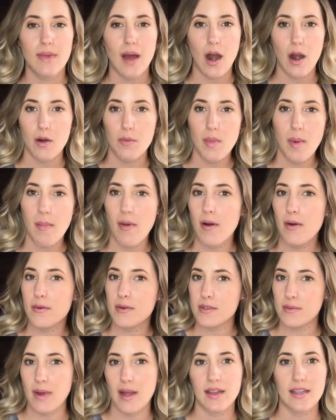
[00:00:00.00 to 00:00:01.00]
I remember it
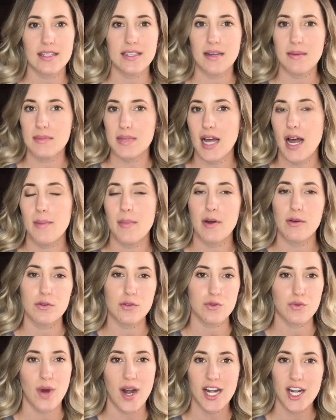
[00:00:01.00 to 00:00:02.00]
was about the same time. I
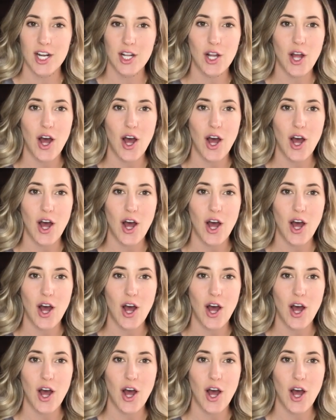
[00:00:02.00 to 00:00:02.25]
was running a